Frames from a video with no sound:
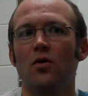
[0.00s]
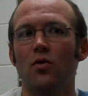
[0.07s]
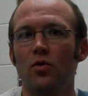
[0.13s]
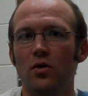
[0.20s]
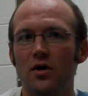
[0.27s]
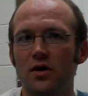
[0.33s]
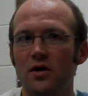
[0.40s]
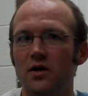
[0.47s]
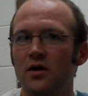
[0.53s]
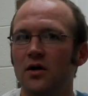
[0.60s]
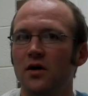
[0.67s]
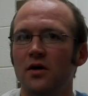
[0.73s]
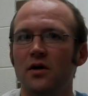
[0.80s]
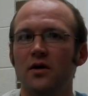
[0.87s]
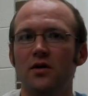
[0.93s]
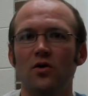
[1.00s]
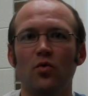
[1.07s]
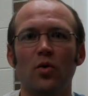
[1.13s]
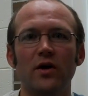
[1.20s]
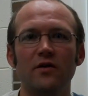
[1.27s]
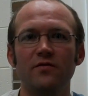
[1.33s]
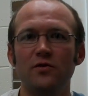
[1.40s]
Or you know,
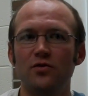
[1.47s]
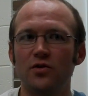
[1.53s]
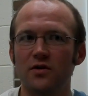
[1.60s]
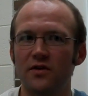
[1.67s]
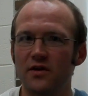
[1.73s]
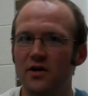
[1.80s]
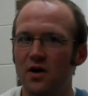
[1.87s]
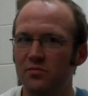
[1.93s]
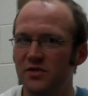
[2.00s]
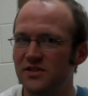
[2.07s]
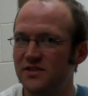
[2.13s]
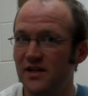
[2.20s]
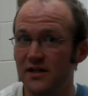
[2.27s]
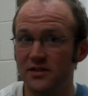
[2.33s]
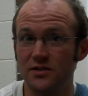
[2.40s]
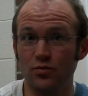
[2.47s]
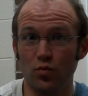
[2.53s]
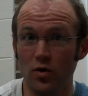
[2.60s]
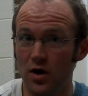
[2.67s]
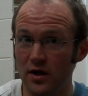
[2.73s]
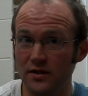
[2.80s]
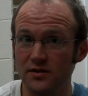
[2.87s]
what if you took the compass test
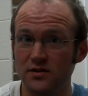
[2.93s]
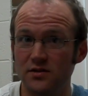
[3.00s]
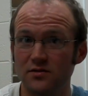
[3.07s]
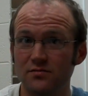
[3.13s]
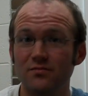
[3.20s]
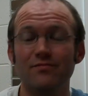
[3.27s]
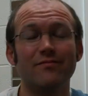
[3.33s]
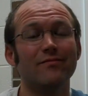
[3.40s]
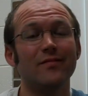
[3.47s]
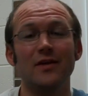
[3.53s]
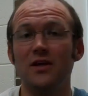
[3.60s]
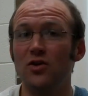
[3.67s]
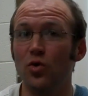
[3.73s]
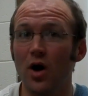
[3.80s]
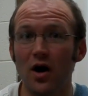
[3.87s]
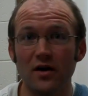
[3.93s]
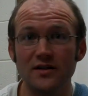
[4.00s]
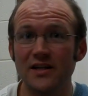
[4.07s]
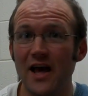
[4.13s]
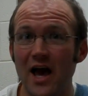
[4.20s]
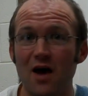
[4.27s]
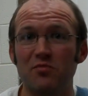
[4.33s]
once, you aren't
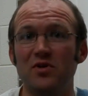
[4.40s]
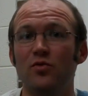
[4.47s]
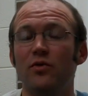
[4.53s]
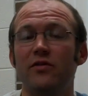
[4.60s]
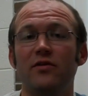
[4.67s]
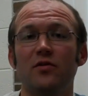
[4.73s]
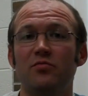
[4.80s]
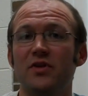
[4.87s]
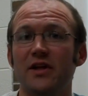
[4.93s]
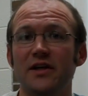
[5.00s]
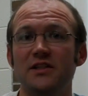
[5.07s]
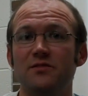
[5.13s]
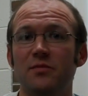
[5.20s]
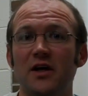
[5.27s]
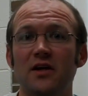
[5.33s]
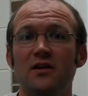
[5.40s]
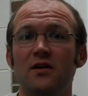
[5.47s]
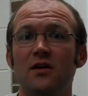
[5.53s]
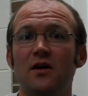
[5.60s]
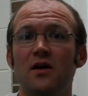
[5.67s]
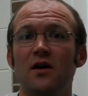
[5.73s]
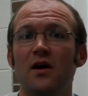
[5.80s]
happy with your placement,
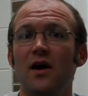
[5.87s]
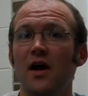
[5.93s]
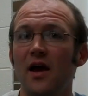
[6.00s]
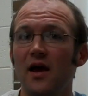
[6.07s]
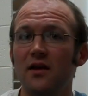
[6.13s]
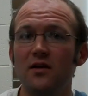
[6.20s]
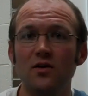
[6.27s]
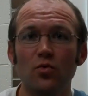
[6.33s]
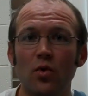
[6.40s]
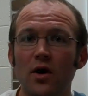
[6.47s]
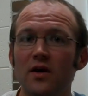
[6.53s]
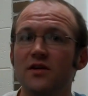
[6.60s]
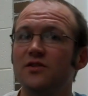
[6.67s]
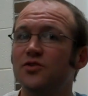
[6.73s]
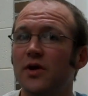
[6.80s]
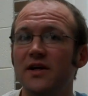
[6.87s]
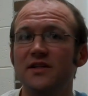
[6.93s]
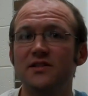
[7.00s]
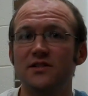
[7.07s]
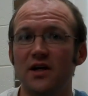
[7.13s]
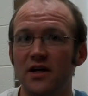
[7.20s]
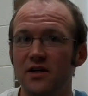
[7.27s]
and you want to try to
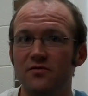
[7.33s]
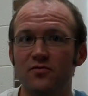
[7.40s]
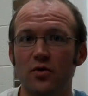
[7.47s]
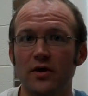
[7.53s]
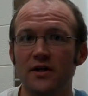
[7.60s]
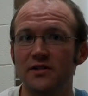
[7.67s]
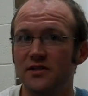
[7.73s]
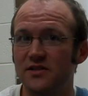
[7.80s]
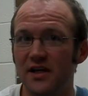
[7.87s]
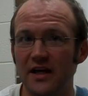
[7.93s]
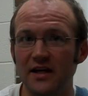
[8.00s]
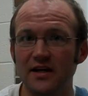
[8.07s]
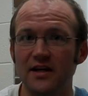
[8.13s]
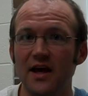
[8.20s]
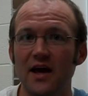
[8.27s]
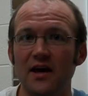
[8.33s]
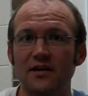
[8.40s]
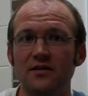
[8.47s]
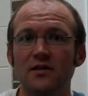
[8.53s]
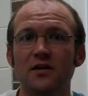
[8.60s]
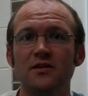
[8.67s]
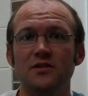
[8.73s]
study for it to take it
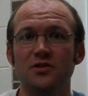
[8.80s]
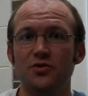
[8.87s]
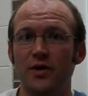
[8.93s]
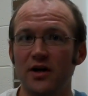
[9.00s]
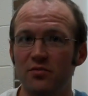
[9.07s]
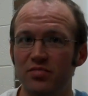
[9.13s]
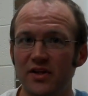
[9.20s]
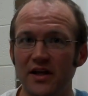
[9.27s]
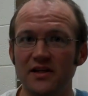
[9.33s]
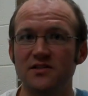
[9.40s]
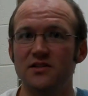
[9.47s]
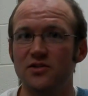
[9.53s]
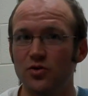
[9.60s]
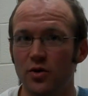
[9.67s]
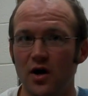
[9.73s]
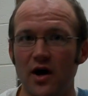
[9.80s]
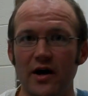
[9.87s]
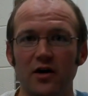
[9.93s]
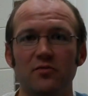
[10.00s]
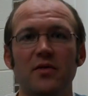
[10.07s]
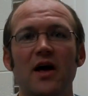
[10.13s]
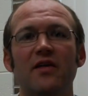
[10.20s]
again, to try to place into a
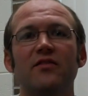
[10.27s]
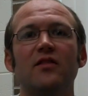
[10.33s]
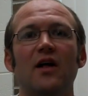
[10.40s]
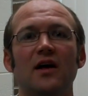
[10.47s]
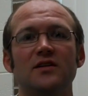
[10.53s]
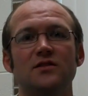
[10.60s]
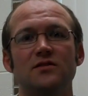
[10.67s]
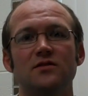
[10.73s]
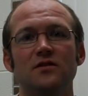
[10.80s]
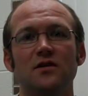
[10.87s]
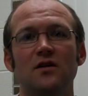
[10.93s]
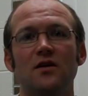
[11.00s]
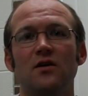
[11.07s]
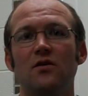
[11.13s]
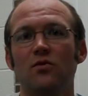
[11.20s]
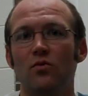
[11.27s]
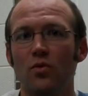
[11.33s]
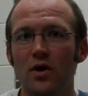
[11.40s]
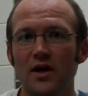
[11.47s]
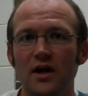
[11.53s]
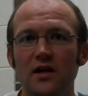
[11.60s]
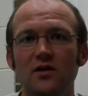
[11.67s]
higher math class.
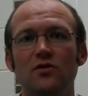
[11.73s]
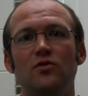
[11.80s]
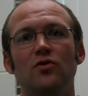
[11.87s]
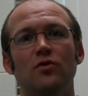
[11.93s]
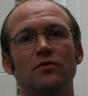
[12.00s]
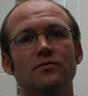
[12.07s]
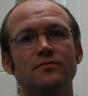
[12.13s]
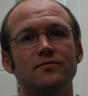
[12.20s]
What can you do?